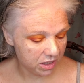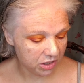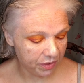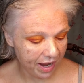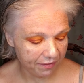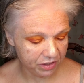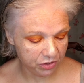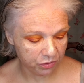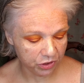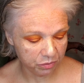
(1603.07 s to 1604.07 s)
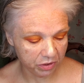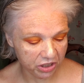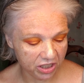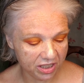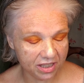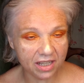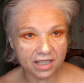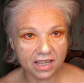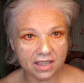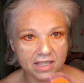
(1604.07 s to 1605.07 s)
So we have 2 orange blushes.
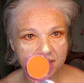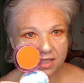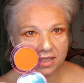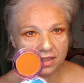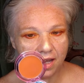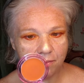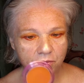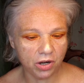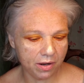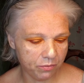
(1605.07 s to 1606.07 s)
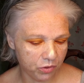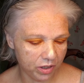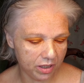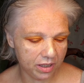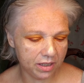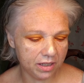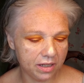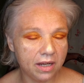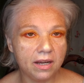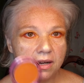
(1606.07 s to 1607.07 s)
Again, this is the Lime Crime
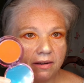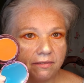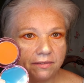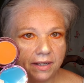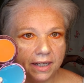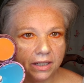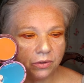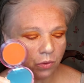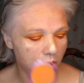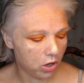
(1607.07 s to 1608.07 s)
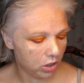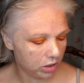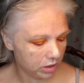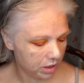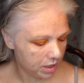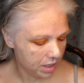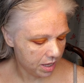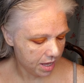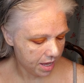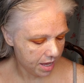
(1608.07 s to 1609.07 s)
one, Firewall,
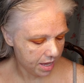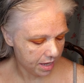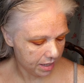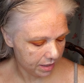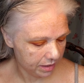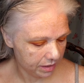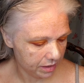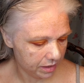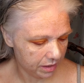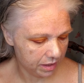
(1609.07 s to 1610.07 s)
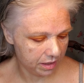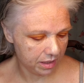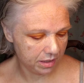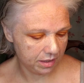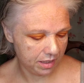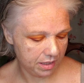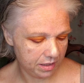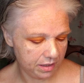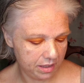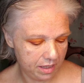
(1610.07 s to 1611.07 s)
and this
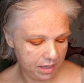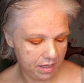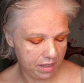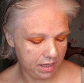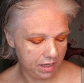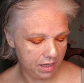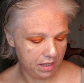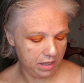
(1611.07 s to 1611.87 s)
is the